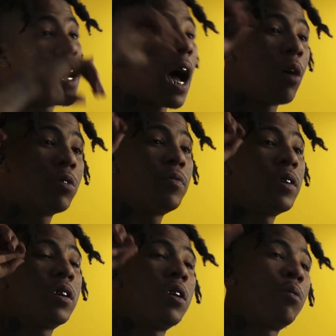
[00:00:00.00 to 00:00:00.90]
I was
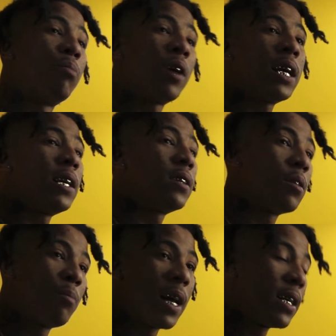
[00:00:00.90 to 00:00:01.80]
finna come bring
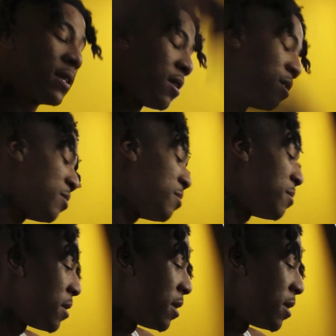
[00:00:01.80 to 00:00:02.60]
somebody something